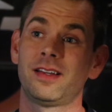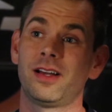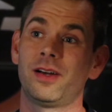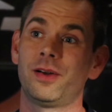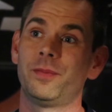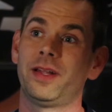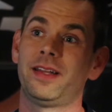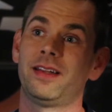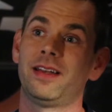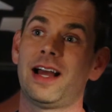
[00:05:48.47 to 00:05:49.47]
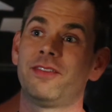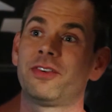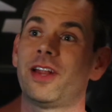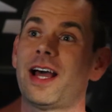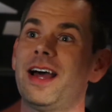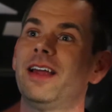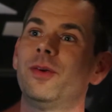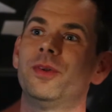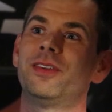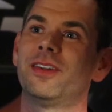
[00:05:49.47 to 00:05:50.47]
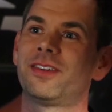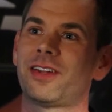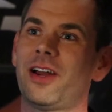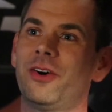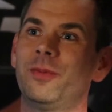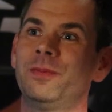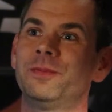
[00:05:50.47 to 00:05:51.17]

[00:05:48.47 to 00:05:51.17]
And then after that, it was Asylum.